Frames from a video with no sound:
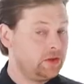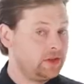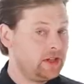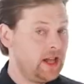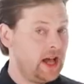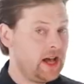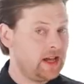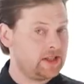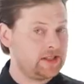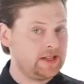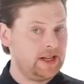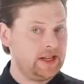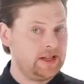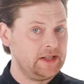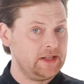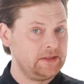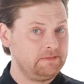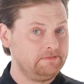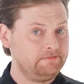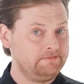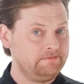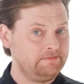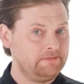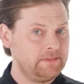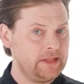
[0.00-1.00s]
for each
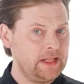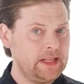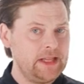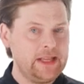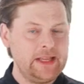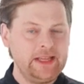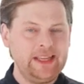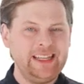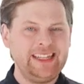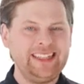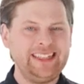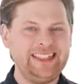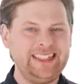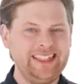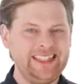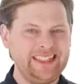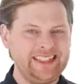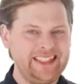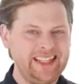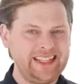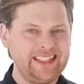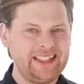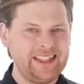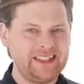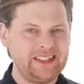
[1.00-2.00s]
choice. The
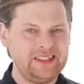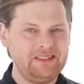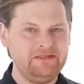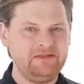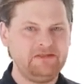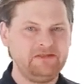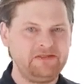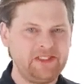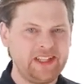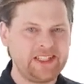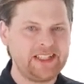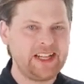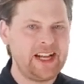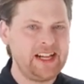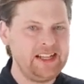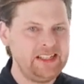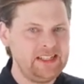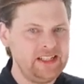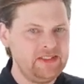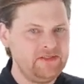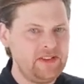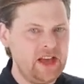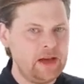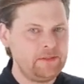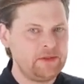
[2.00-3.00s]
thicker ones
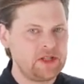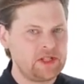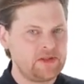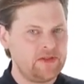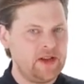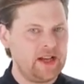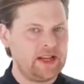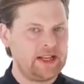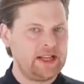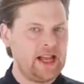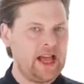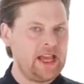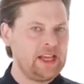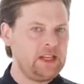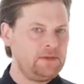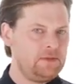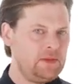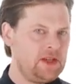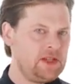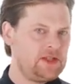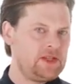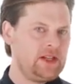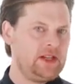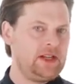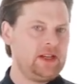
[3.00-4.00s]
distribute heat more
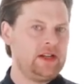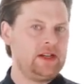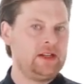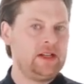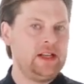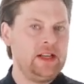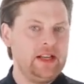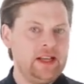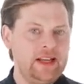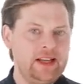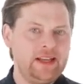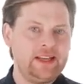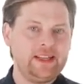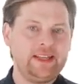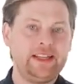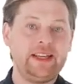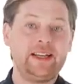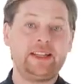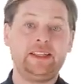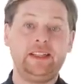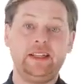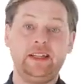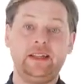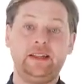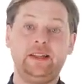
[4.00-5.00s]
evenly,
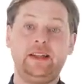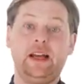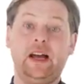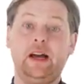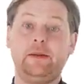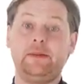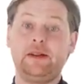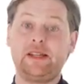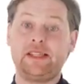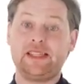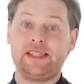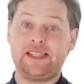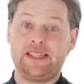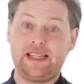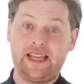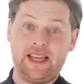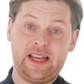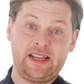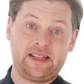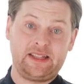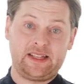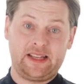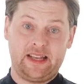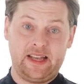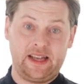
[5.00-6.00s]
yet they're very slow to
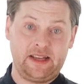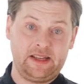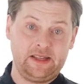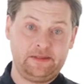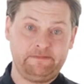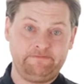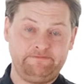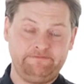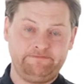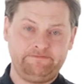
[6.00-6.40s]
react.